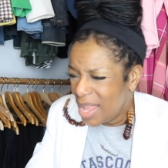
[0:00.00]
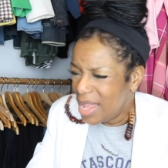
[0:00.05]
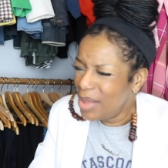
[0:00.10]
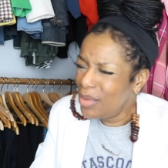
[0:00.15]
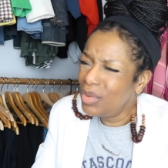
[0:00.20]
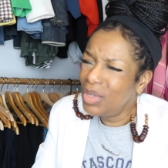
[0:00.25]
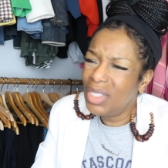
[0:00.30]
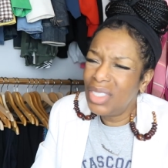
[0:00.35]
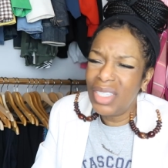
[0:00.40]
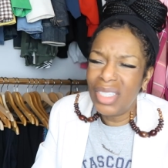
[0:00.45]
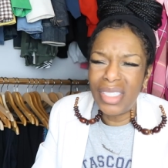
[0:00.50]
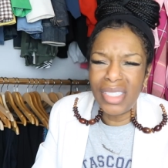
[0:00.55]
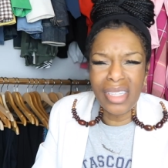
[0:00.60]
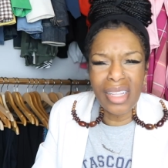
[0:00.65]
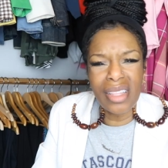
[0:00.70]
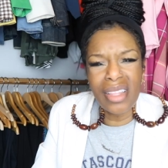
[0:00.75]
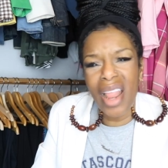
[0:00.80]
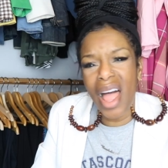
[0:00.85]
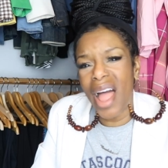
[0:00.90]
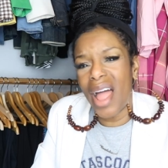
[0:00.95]
it was just
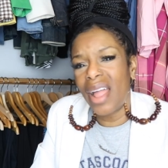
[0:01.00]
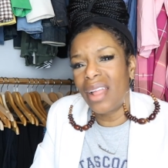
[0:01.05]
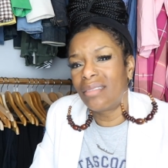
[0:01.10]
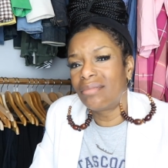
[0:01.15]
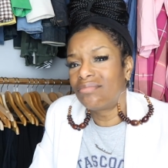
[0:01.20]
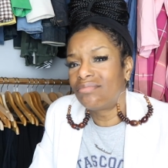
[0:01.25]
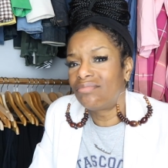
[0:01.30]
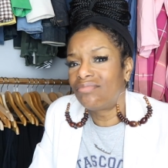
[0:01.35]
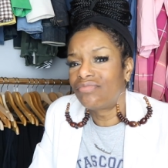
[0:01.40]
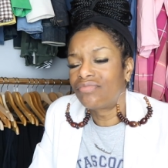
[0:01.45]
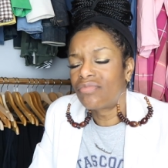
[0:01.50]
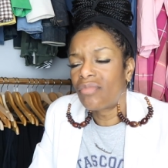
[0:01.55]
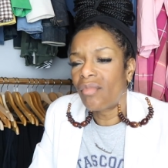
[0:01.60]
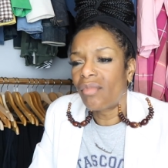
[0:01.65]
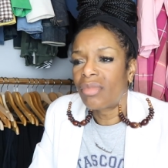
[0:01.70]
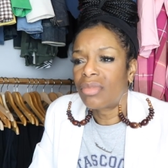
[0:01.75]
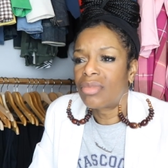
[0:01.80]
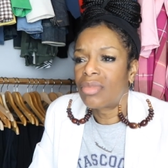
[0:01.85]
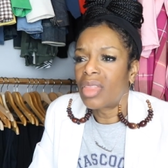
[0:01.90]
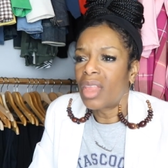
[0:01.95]
a lot.
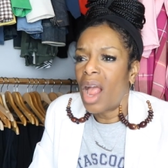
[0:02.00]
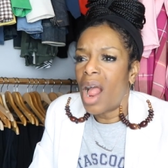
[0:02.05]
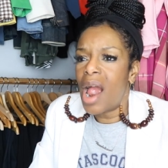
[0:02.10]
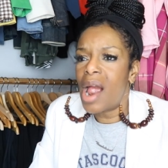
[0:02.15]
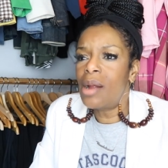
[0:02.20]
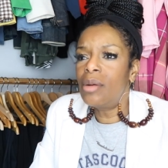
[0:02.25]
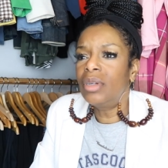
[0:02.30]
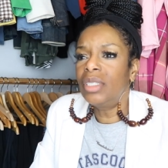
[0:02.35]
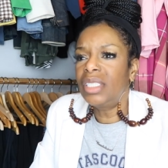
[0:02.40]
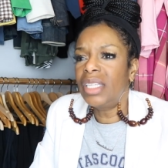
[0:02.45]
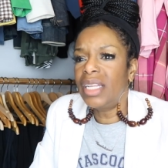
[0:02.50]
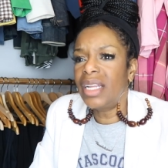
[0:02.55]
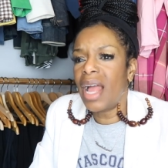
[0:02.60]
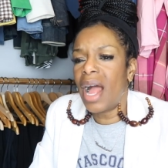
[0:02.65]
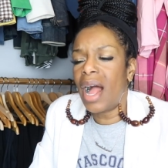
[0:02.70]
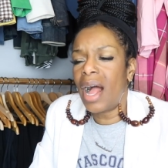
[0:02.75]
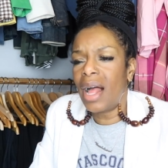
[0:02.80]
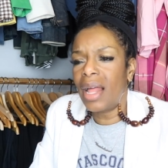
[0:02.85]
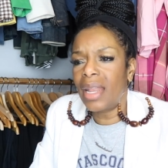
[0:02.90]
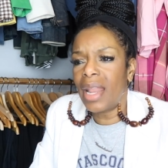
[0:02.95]
I would say the
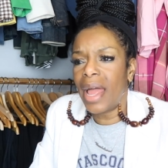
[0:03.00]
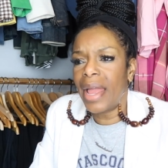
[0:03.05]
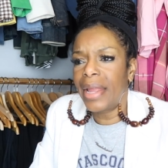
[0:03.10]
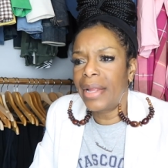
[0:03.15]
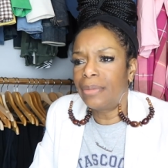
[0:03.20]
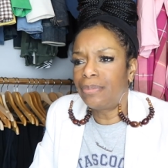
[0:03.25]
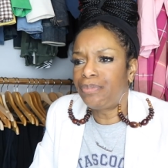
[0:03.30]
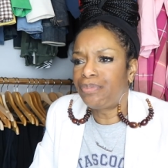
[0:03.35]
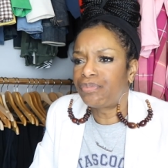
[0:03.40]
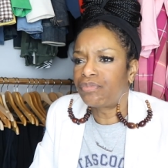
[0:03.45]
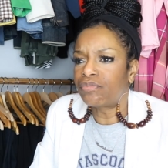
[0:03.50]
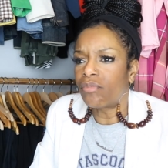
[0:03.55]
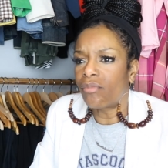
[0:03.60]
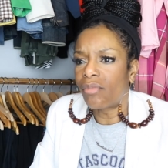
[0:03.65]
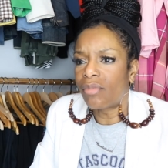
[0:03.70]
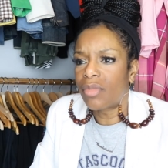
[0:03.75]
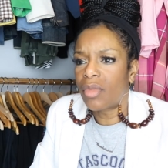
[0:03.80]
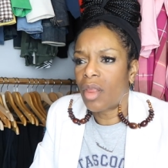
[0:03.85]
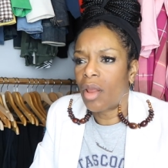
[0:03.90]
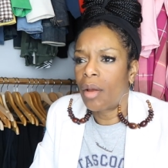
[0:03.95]
highlight,
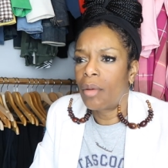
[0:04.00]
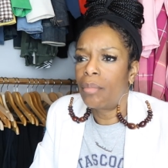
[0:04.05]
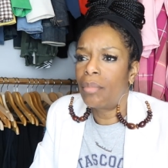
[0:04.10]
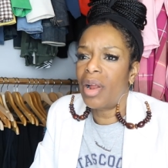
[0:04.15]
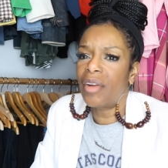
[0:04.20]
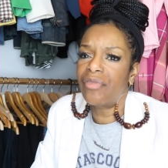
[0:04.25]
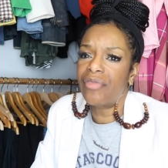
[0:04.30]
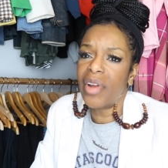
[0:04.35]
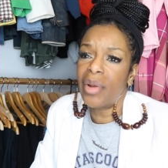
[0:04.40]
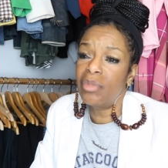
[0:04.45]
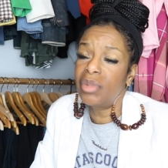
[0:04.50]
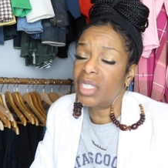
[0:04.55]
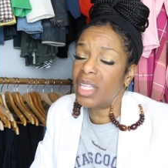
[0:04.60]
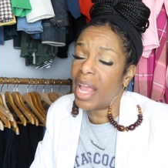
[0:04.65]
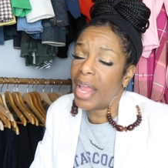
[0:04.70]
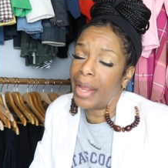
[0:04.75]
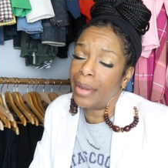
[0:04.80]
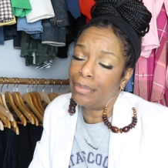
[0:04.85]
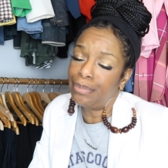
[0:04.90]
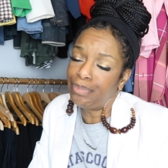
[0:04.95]
my friend was
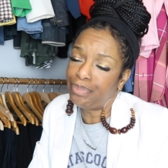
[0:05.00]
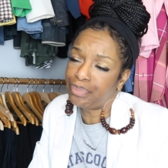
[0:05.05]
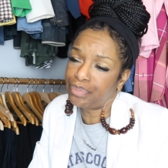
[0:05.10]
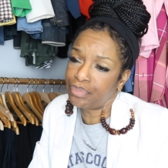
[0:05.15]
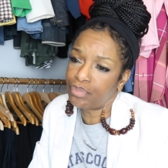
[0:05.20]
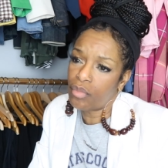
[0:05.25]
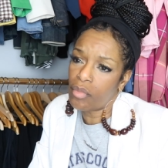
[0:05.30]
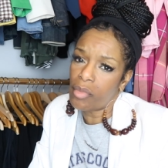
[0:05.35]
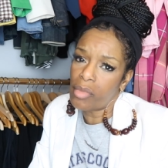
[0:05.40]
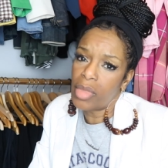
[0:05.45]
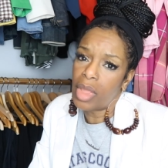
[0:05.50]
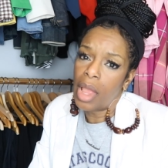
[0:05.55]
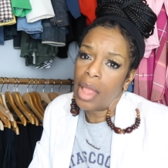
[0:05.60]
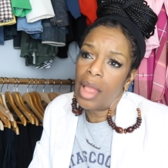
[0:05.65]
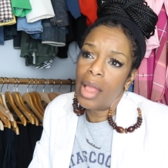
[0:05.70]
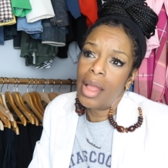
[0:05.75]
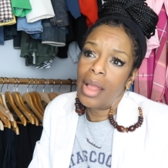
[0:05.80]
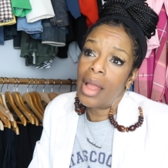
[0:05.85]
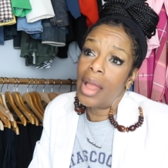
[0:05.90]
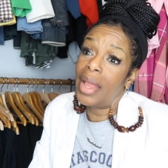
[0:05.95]
like,
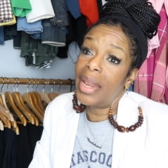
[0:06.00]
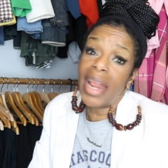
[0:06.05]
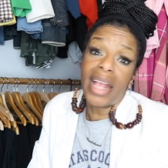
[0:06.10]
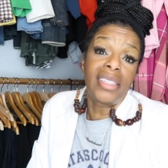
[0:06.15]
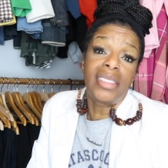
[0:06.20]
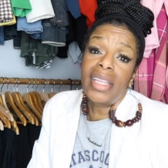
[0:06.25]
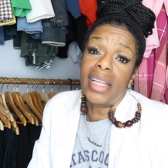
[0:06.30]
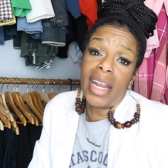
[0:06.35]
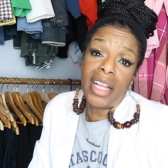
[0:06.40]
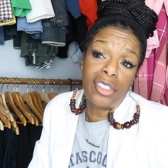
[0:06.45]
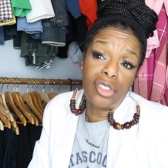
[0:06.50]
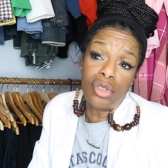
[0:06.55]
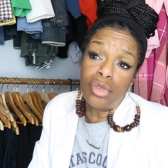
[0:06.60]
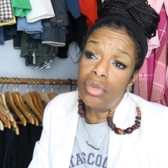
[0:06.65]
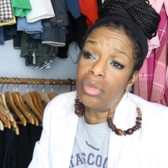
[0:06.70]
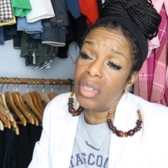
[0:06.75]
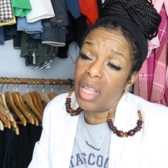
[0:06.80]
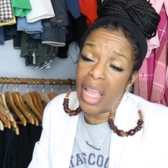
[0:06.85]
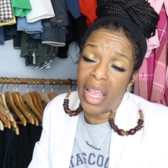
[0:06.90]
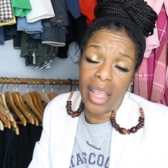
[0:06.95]
and I stayed at
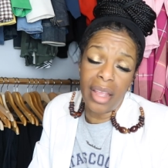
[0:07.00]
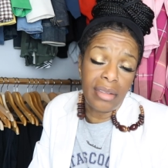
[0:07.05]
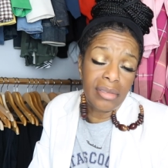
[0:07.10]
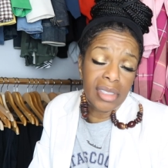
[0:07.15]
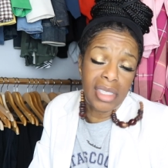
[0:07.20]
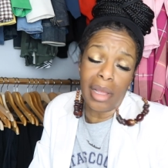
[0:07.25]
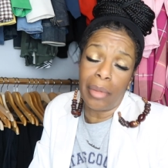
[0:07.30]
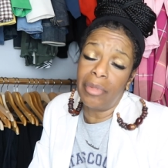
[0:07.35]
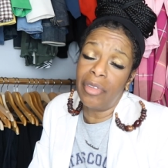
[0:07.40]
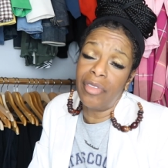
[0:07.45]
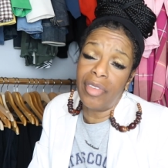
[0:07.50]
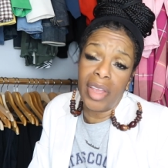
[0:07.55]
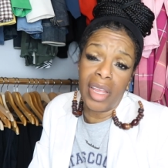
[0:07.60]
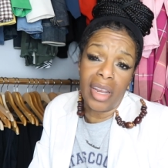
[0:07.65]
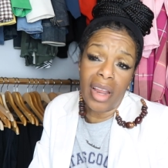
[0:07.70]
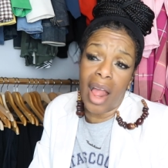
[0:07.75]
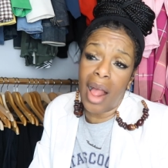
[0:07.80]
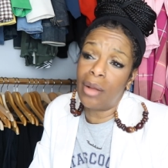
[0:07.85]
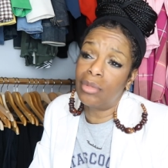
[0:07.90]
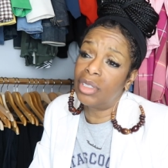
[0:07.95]
school late. Some of
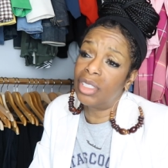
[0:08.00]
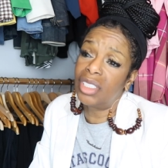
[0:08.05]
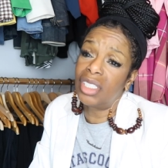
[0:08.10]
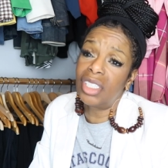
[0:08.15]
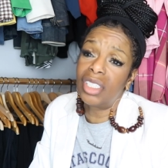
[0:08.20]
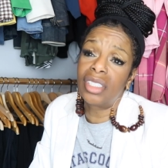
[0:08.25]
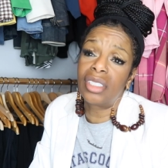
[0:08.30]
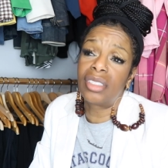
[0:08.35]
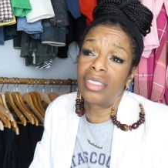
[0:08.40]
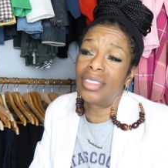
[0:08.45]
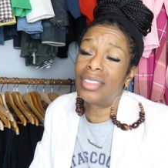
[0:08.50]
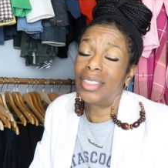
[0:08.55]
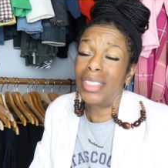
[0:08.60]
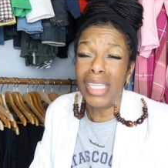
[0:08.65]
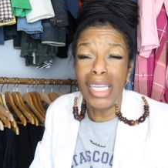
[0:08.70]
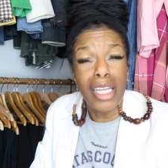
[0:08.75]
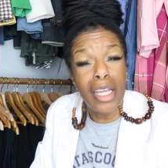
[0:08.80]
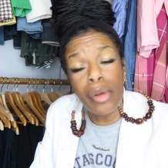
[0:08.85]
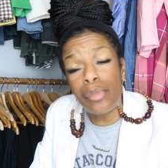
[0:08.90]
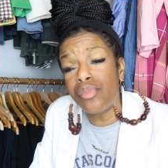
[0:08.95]
it I was just
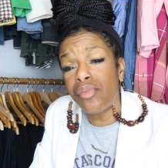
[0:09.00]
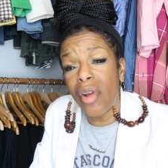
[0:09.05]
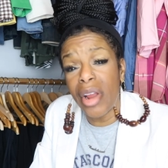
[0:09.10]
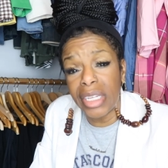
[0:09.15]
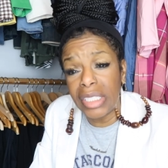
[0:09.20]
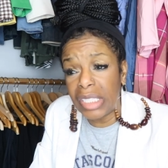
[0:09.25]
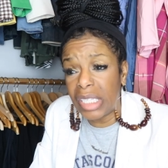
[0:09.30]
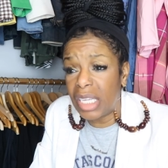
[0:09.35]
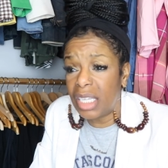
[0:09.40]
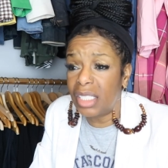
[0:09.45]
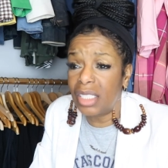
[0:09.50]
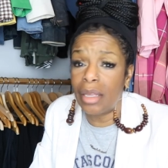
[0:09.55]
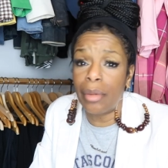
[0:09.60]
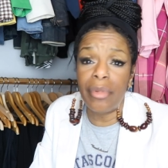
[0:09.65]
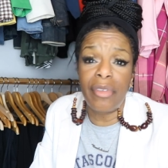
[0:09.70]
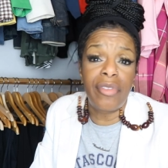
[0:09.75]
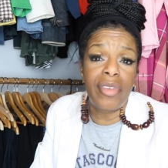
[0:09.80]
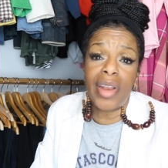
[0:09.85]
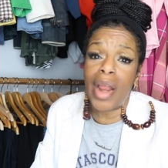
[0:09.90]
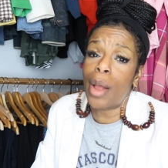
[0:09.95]
decompressing.
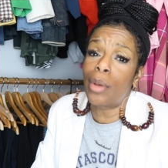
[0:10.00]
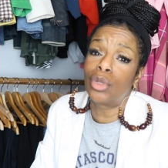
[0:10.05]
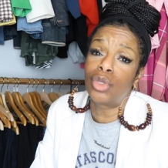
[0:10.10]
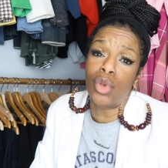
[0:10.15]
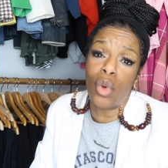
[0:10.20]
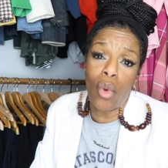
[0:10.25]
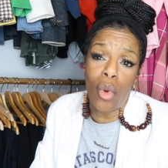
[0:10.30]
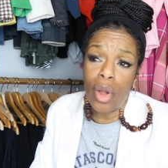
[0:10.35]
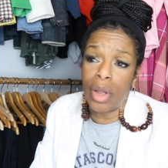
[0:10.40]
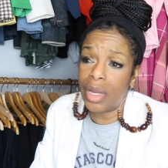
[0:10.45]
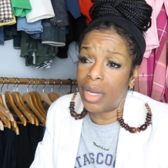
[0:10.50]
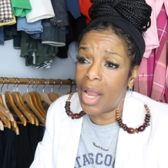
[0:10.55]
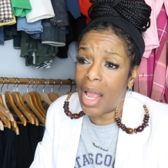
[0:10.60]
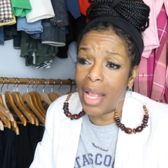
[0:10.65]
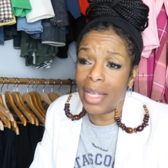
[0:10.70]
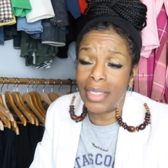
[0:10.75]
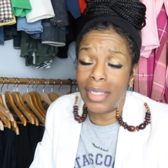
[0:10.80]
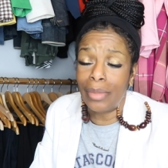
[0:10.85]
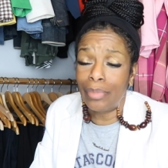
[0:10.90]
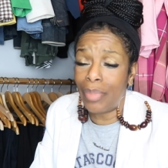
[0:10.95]
Some of it I was
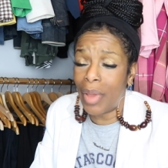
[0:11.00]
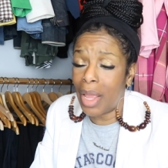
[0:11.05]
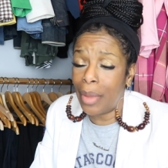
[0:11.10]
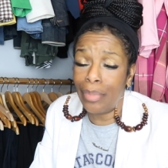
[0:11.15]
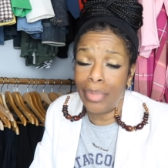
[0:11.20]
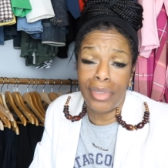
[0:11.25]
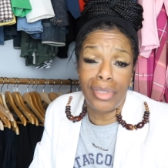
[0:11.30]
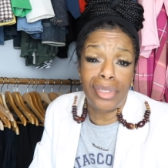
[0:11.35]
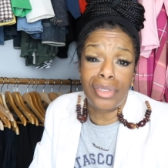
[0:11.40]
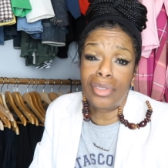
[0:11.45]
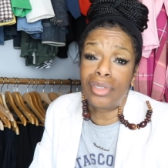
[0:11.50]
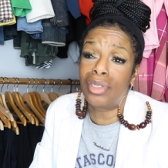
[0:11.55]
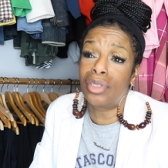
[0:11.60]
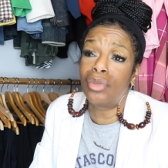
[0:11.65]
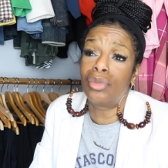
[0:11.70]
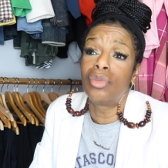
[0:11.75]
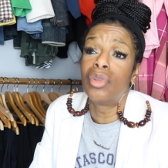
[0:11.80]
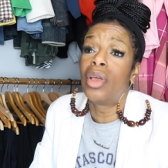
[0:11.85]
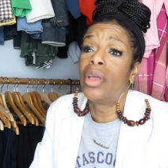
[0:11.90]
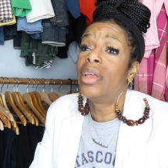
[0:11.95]
organizing papers
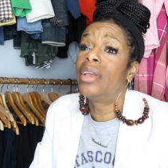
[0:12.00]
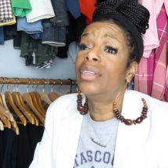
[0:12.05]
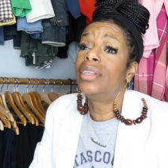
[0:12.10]
into